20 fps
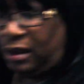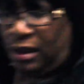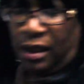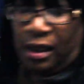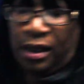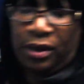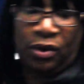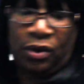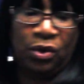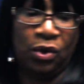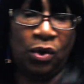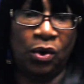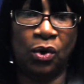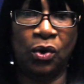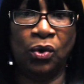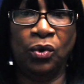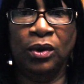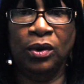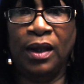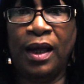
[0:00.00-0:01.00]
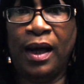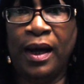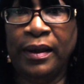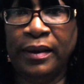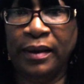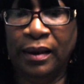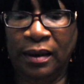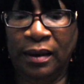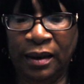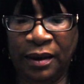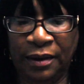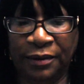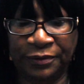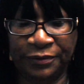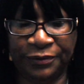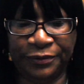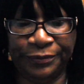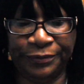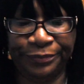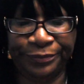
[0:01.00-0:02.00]
And I got a whole lot
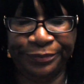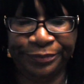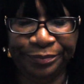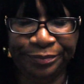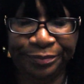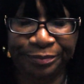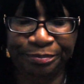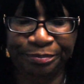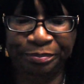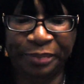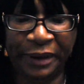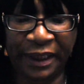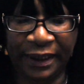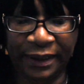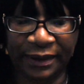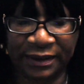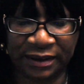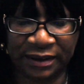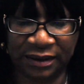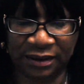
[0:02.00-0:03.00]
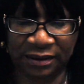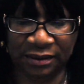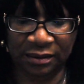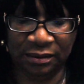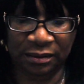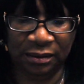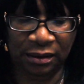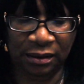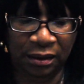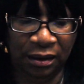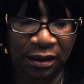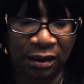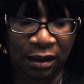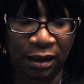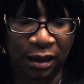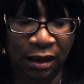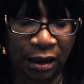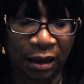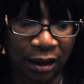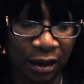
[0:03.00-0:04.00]
of picks.
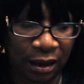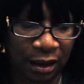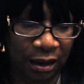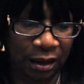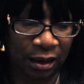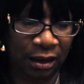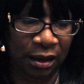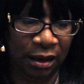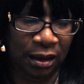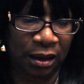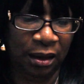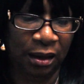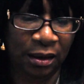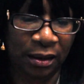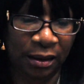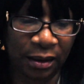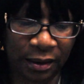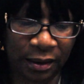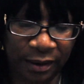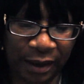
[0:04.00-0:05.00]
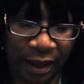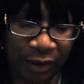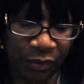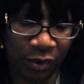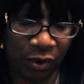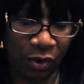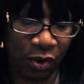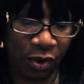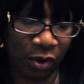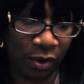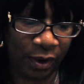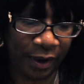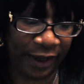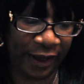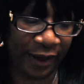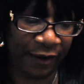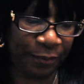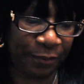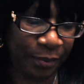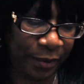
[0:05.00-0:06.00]
And they were all
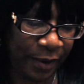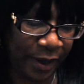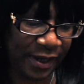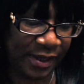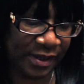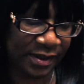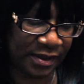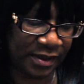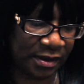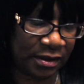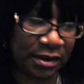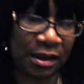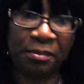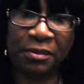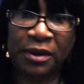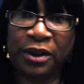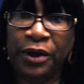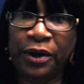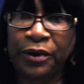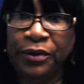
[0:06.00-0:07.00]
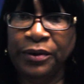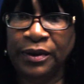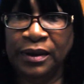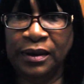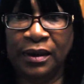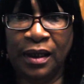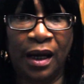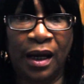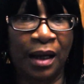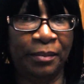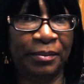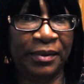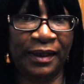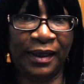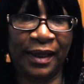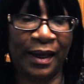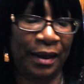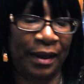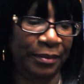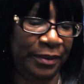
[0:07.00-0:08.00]
half price. Because I'm learning Hobby
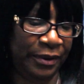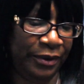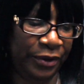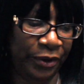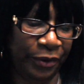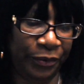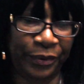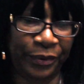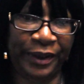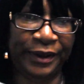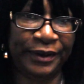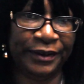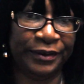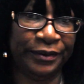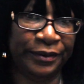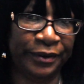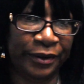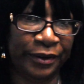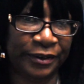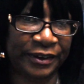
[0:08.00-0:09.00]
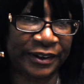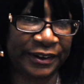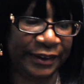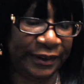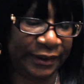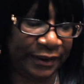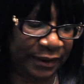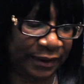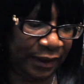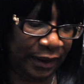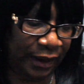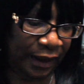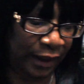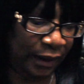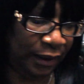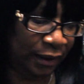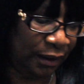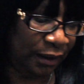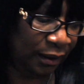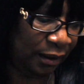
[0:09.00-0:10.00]
Lobby. Don't wait until it goes 60 and
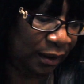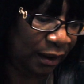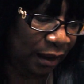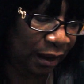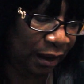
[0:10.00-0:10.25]
80.